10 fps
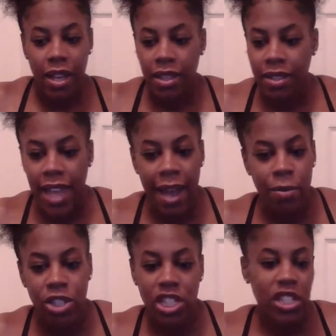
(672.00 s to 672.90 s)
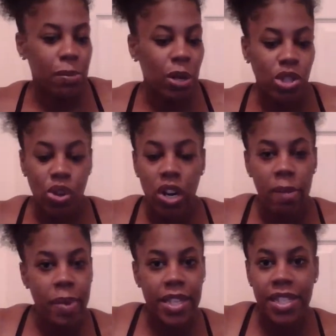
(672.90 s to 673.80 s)
that was just the most
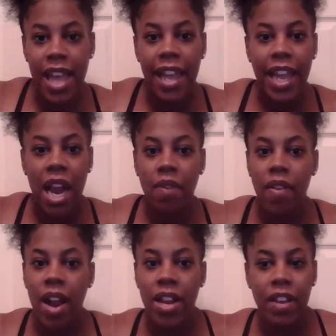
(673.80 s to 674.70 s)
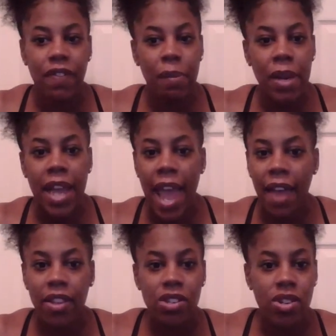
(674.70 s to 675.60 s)
creepiest thing ever. And then for me to
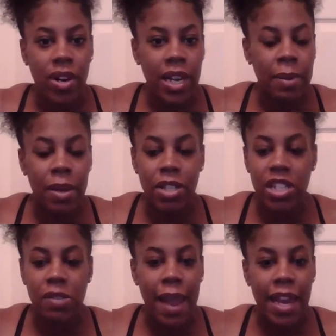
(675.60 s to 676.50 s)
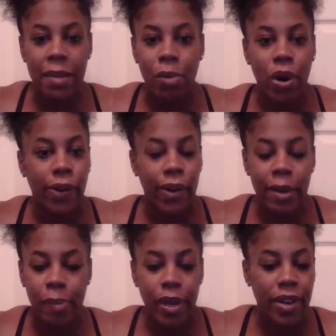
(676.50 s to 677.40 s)
have the dream, it just made it more
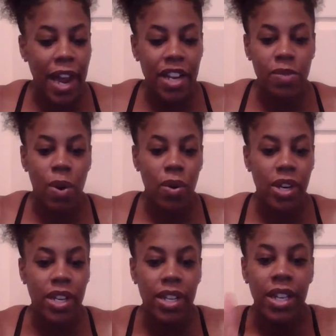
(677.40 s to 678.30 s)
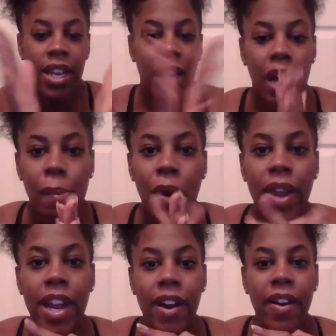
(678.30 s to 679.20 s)
creepier. And I just wanted to come on
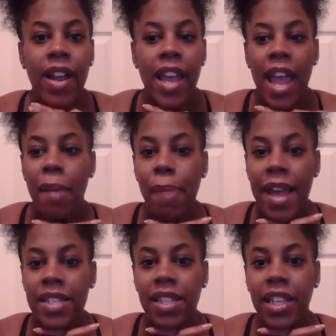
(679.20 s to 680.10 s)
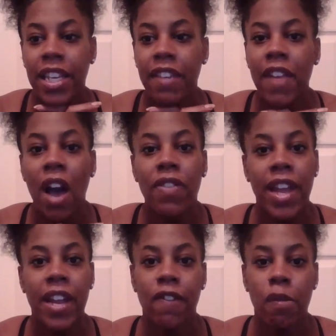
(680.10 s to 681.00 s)
here and basically give y'all
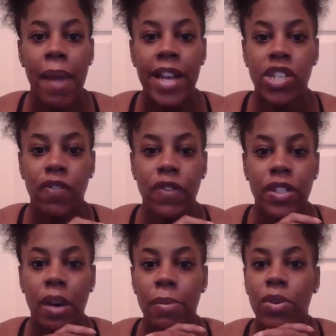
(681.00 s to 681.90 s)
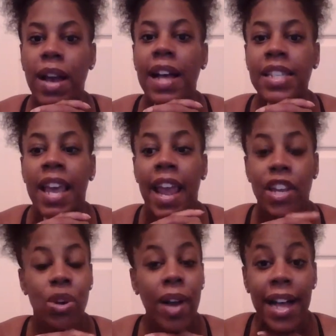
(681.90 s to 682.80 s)
that information for some of you guys. And
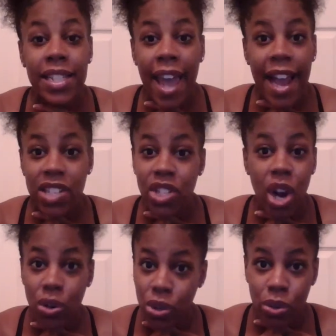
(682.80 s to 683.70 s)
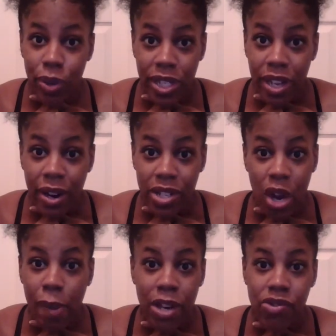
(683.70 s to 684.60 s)
you guys can actually go do the research
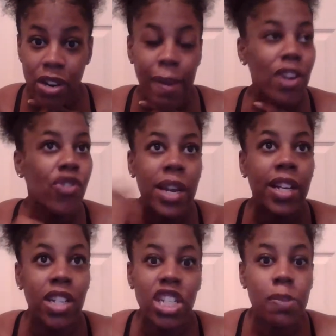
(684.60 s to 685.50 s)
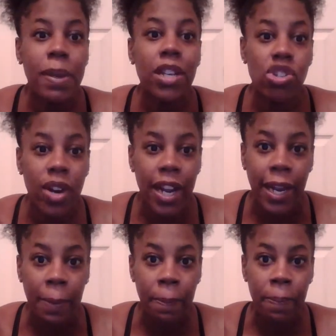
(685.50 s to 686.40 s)
on my dream. My dream could just be a
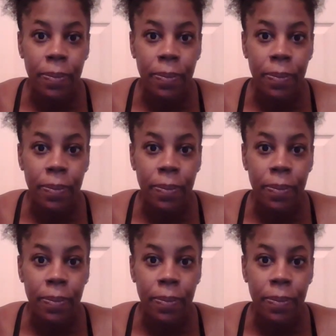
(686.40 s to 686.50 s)
dream.